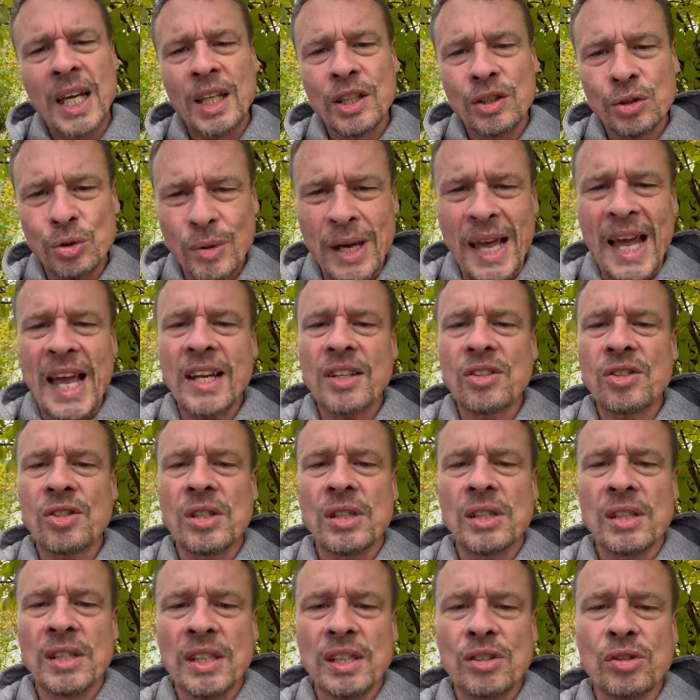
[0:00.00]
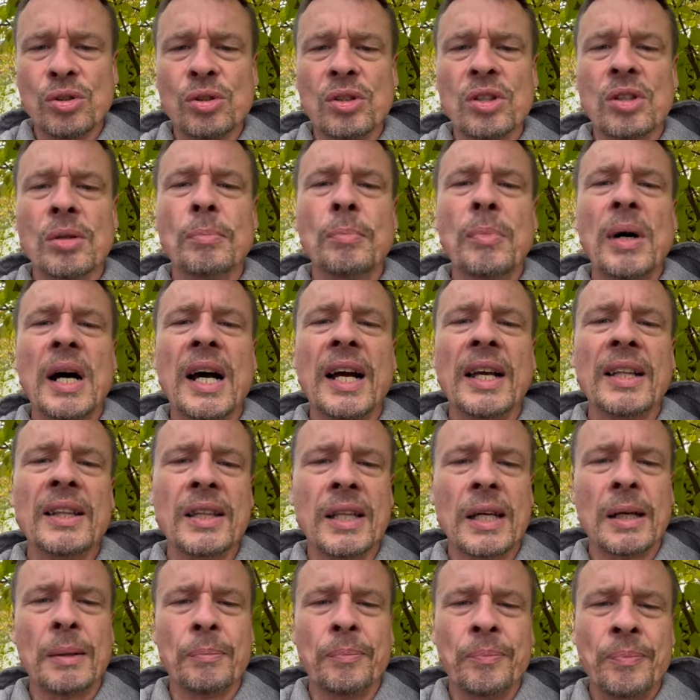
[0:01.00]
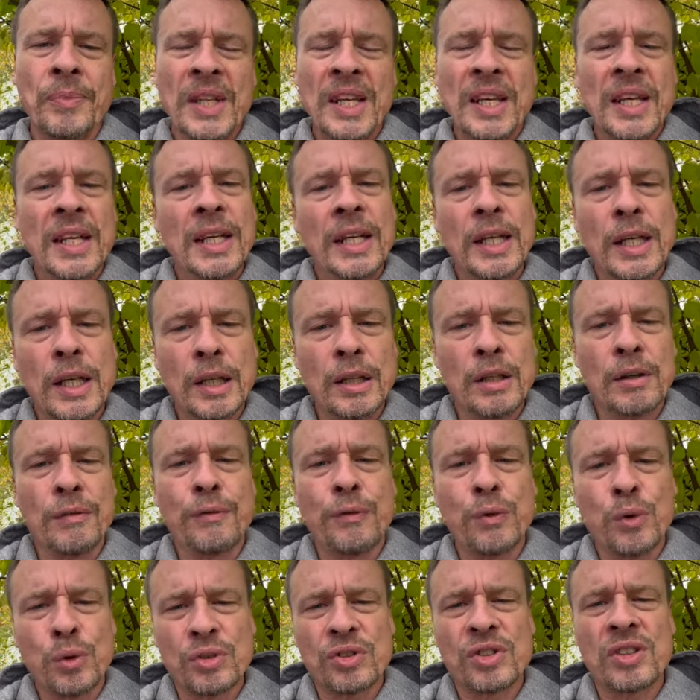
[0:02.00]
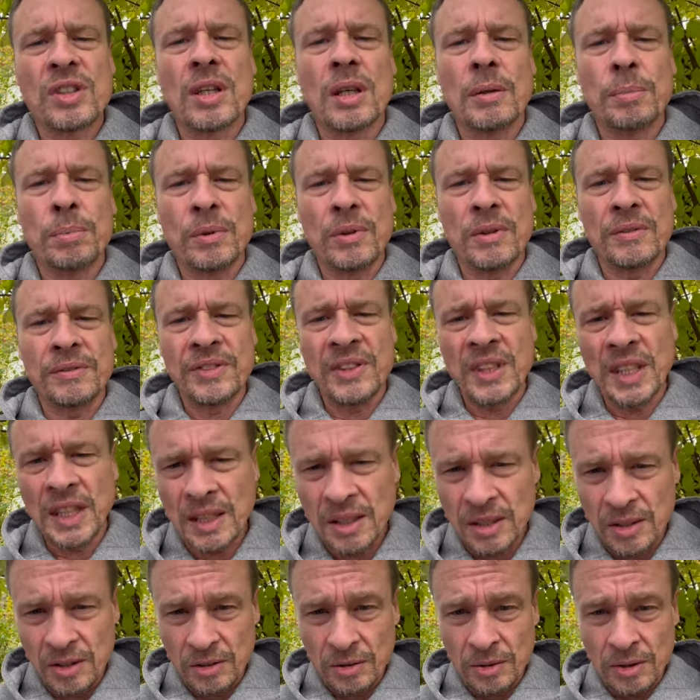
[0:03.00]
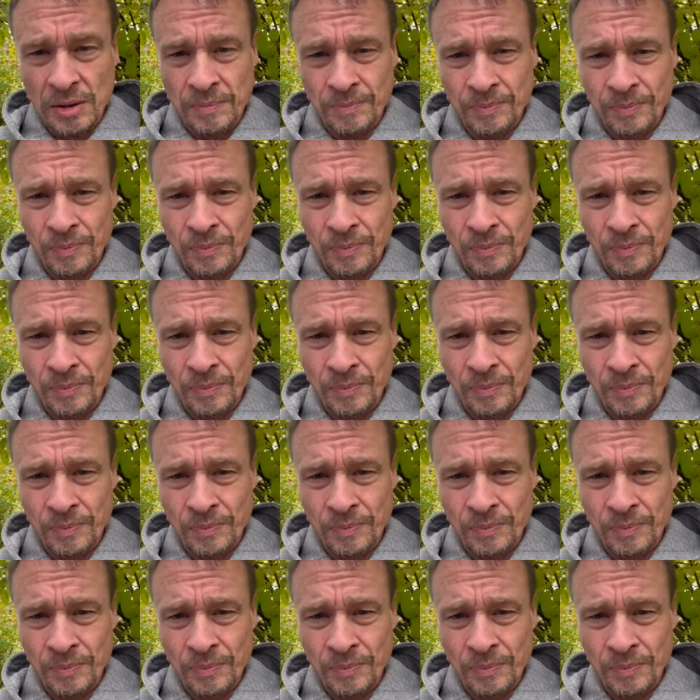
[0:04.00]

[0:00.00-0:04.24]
You actually need to combine them in the first couple of seconds.